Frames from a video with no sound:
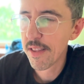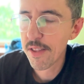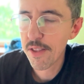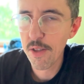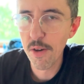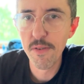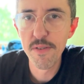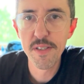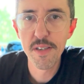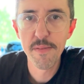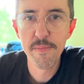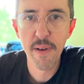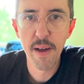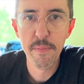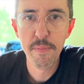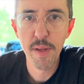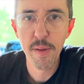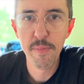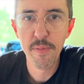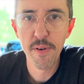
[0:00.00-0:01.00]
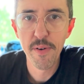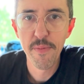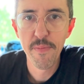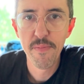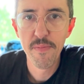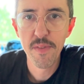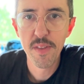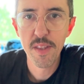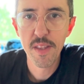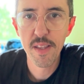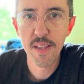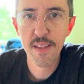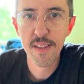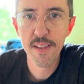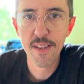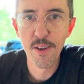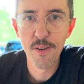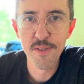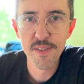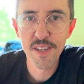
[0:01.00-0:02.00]
Those are my people.
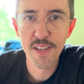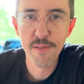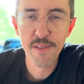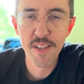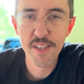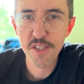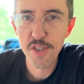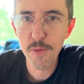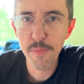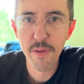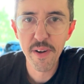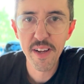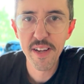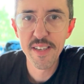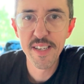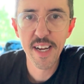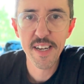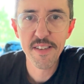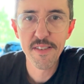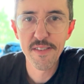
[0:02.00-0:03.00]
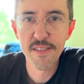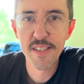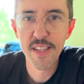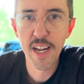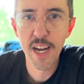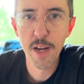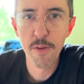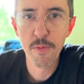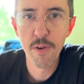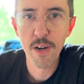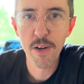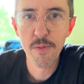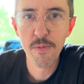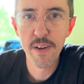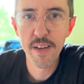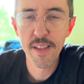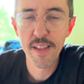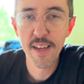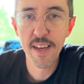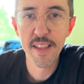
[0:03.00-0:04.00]
Those are the super connectors that I work
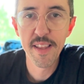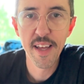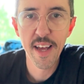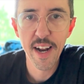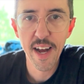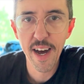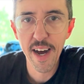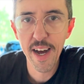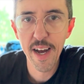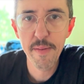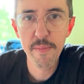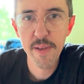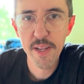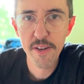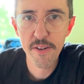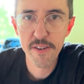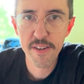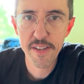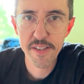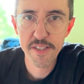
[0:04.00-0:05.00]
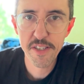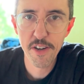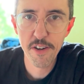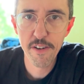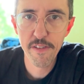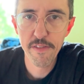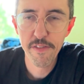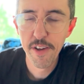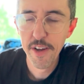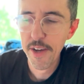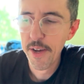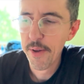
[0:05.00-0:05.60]
with and that I'm here to serve.